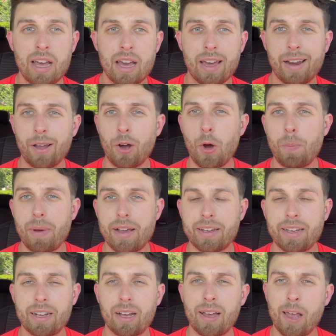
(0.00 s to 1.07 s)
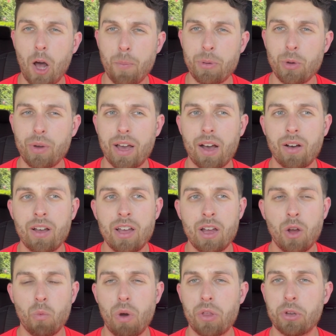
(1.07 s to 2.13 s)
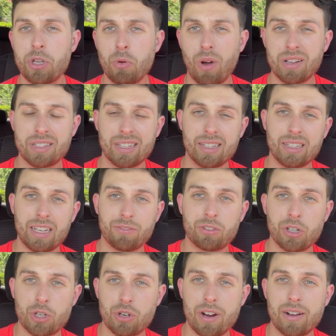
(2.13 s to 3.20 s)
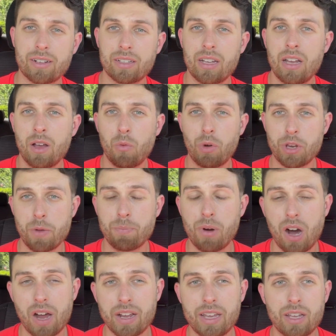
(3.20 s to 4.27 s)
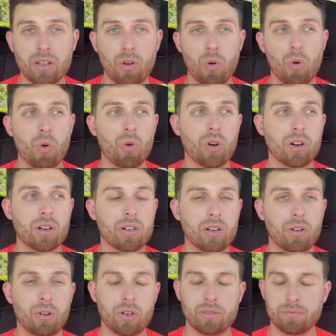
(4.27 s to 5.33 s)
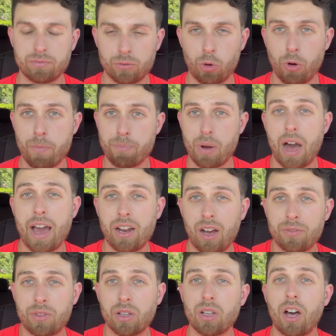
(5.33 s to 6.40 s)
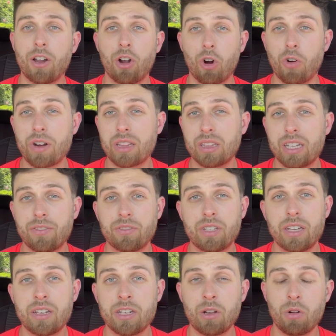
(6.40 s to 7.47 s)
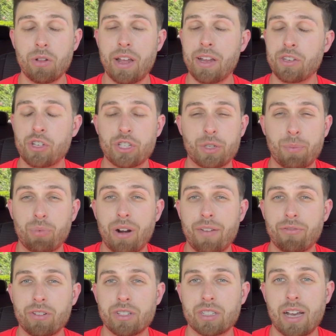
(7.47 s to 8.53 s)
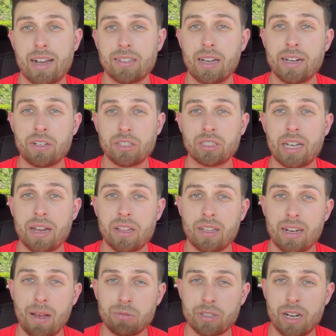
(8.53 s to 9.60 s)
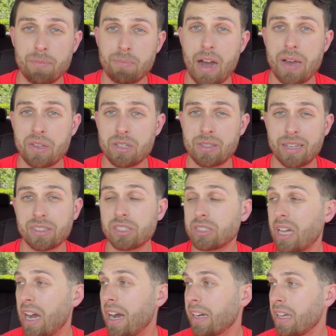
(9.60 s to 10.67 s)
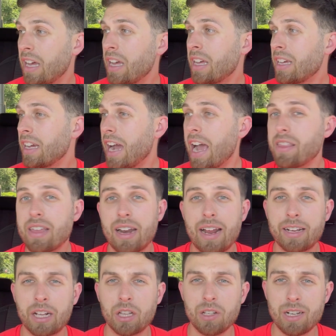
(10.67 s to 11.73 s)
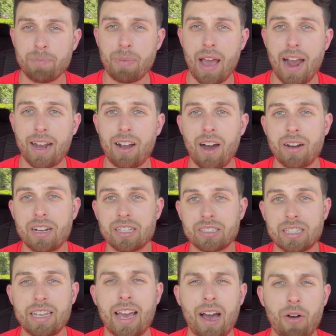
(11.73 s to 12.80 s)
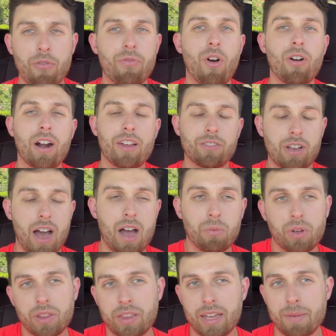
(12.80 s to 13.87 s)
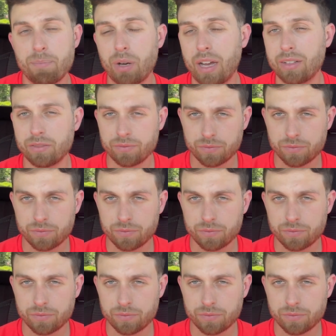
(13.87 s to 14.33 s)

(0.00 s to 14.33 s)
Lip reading: and I hope I could help you out, whether you wanted to lift your truck when you bought it or buy it off the lot already lifted. You know, it's just a preference, guys. I decided that I was going to buy this thing stock, and then I could look back on it to see how far I've gone with it. But